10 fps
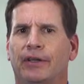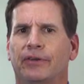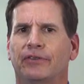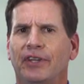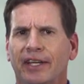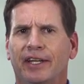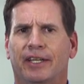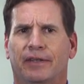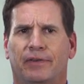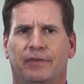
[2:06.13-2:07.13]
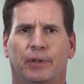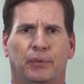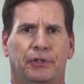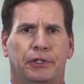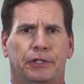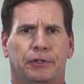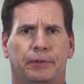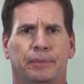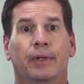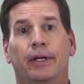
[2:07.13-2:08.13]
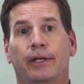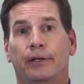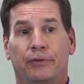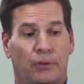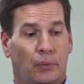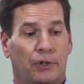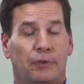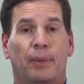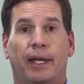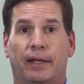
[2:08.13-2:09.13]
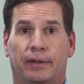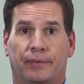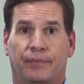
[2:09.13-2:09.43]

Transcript: The second half of our Wisp system is the Wisp pan.